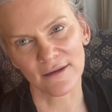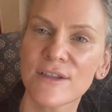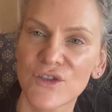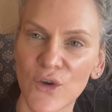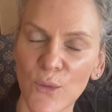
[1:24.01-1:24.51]

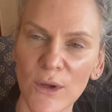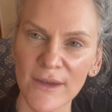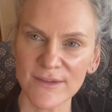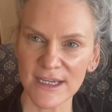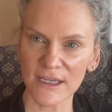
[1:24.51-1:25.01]
So what
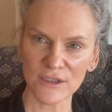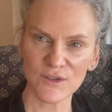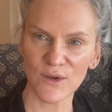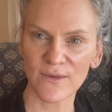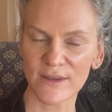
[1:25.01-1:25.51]
I've done
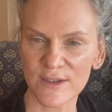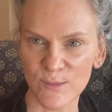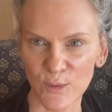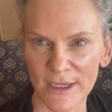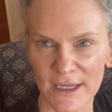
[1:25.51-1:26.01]
so far this
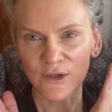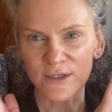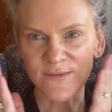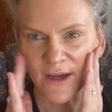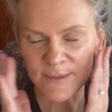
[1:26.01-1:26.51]
morning,
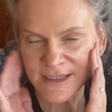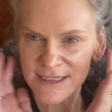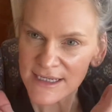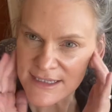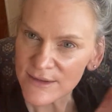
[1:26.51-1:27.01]
used vitamin
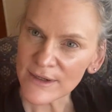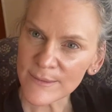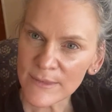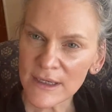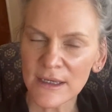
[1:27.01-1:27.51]
C serum,